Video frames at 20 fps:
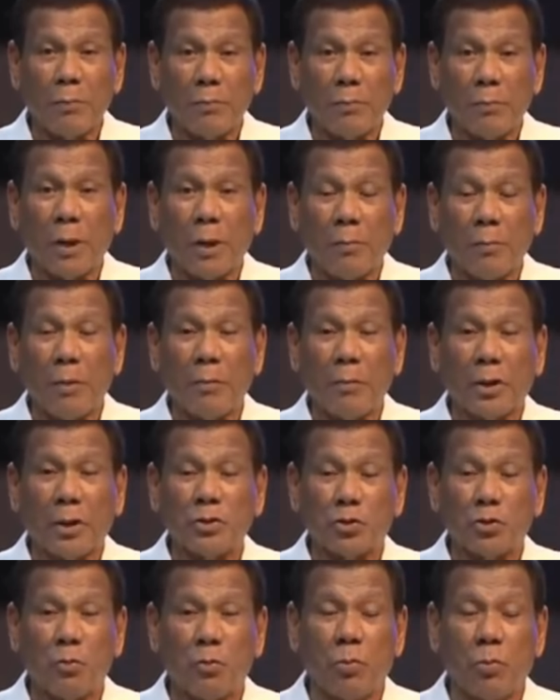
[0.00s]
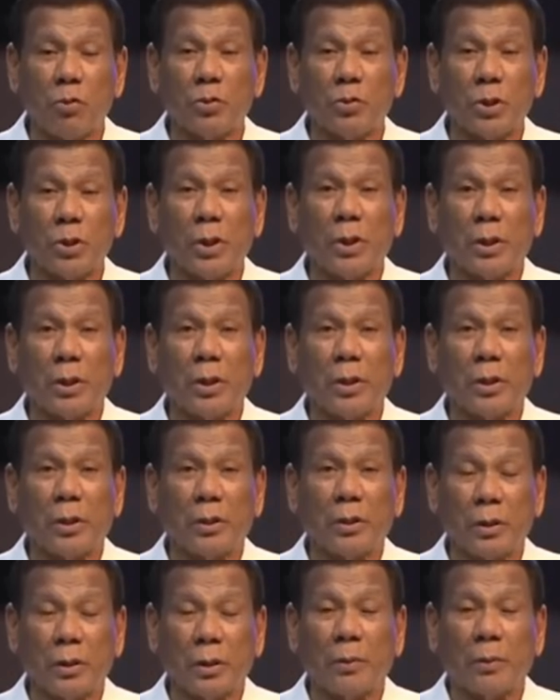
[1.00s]
Pag may magsumbong sa akin,
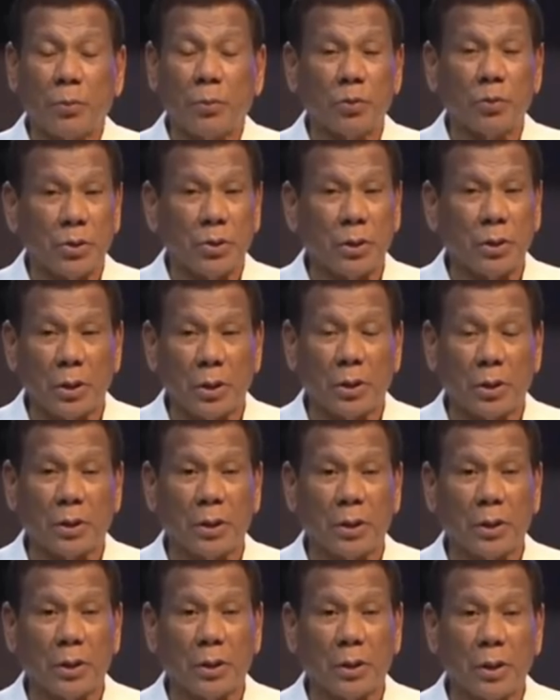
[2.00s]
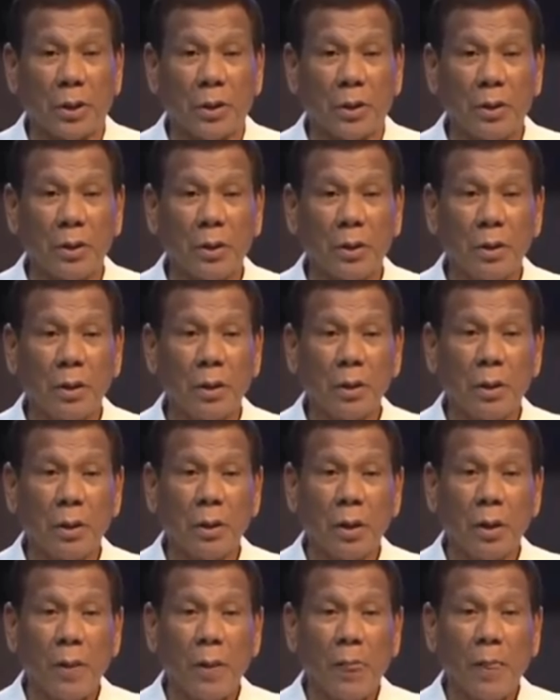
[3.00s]
tatapusin talaga kita.
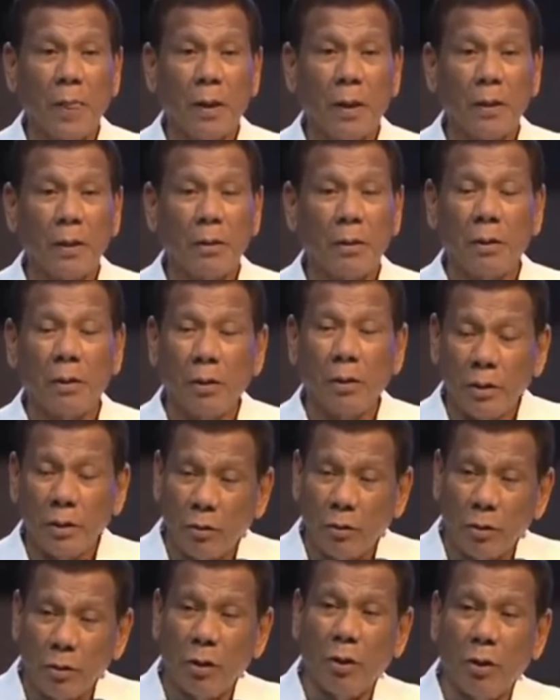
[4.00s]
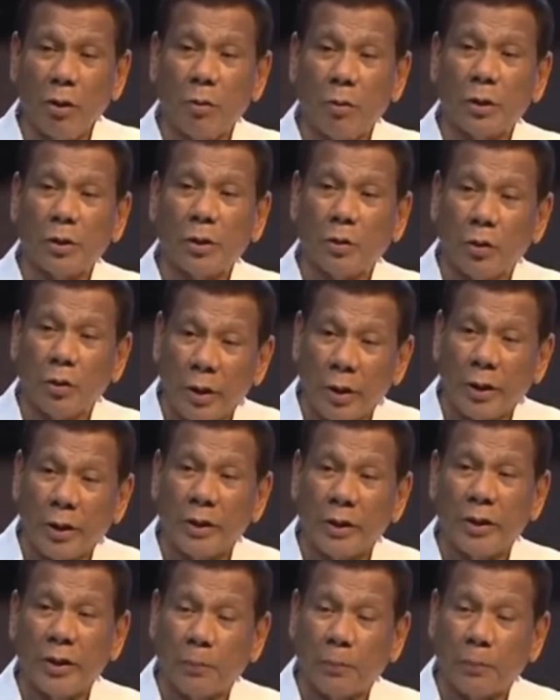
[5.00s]
You know, the only way to end
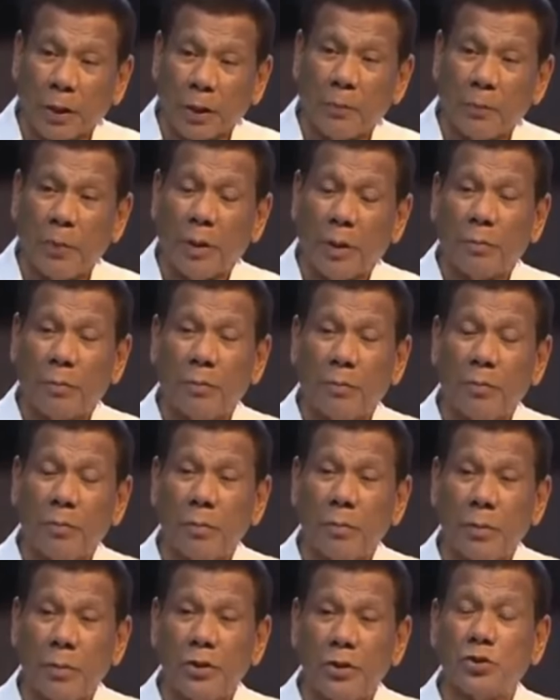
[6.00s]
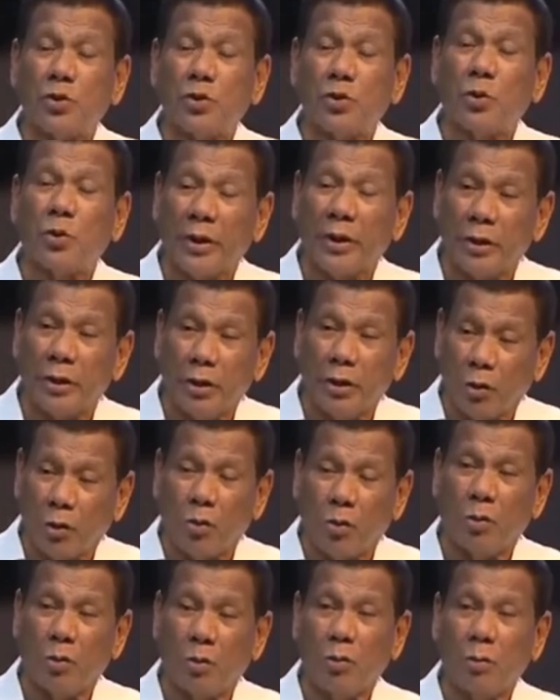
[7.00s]
the problem is to end you
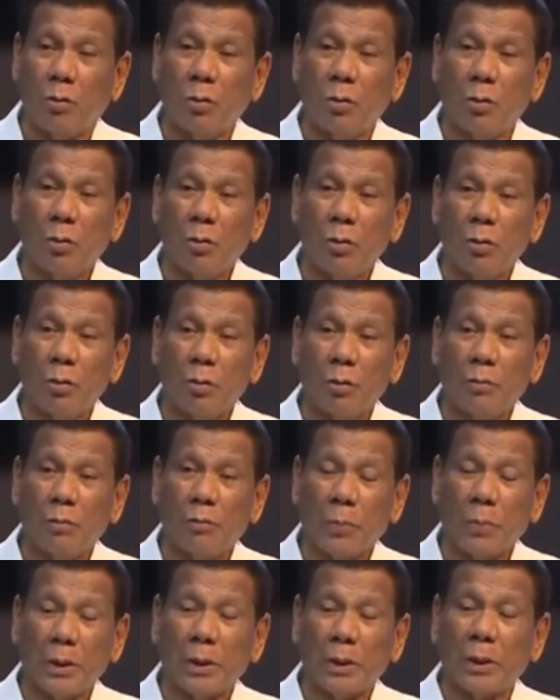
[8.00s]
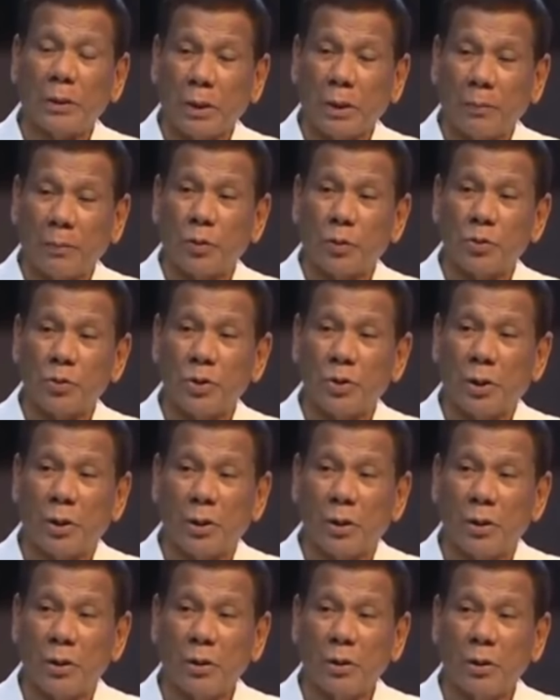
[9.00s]
para tapos na.
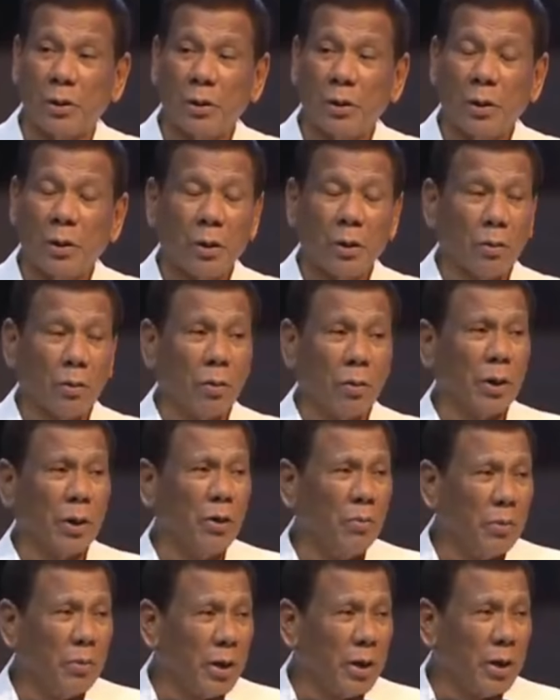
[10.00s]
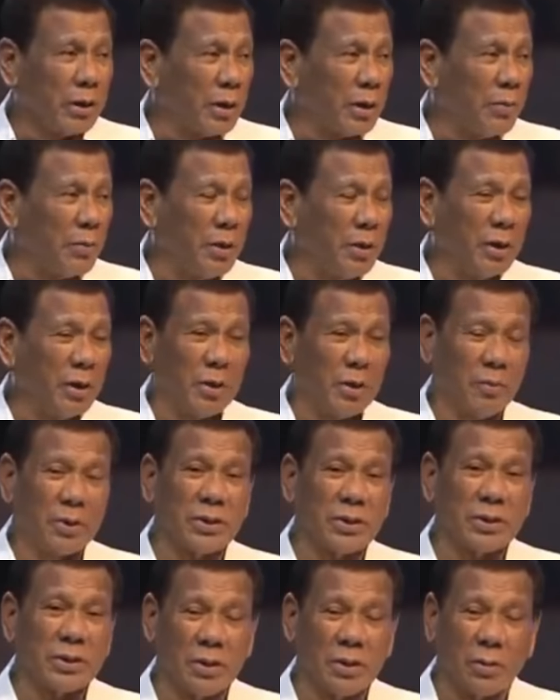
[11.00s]
Kung kayong mga criminal
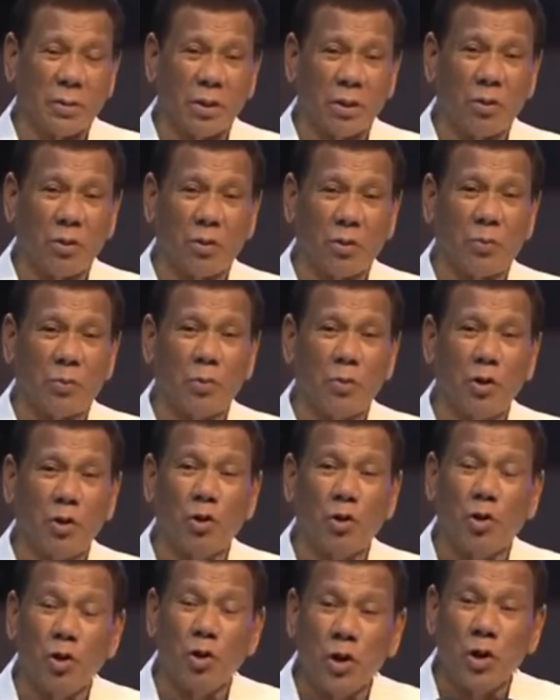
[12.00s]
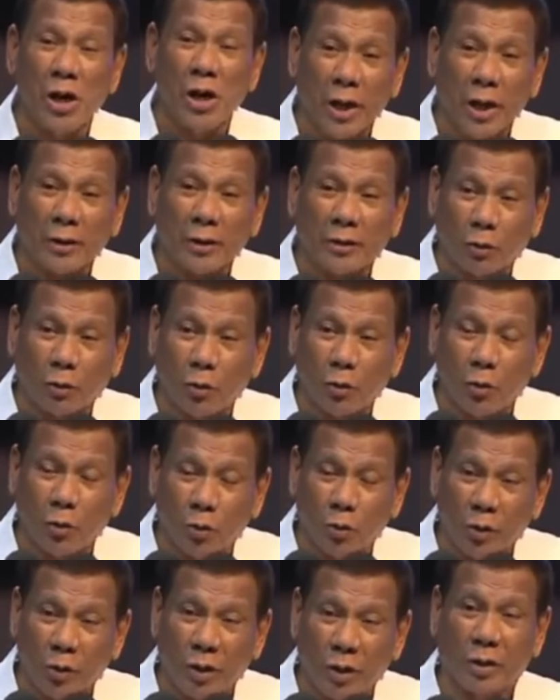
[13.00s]
masasaman loob, do not do
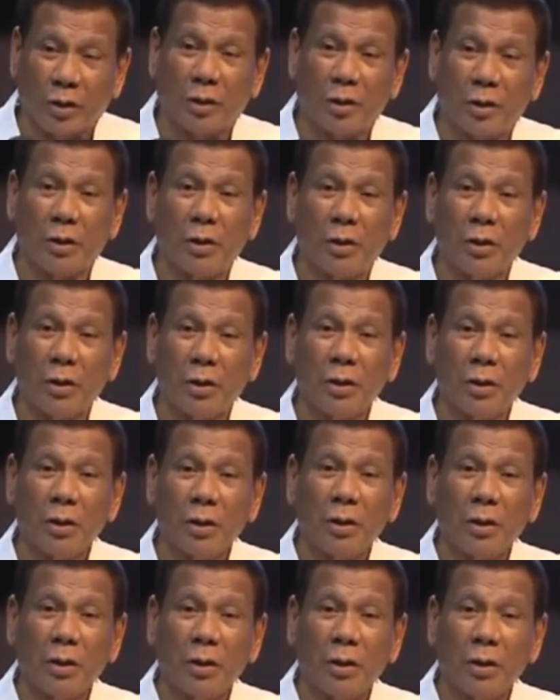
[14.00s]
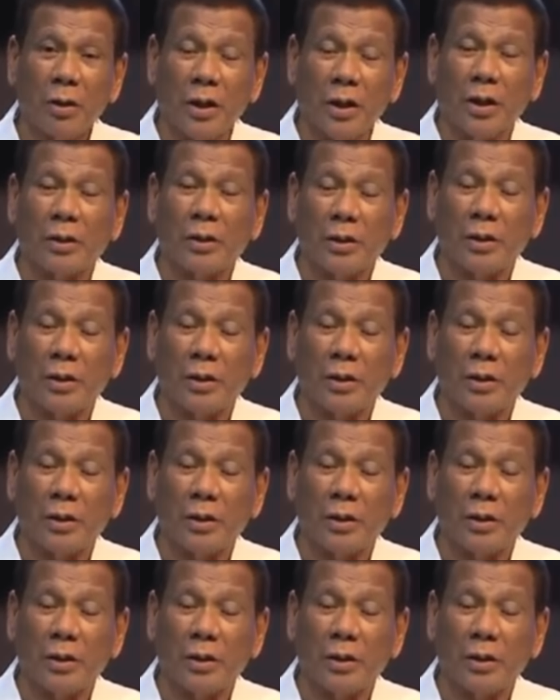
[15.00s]
it. It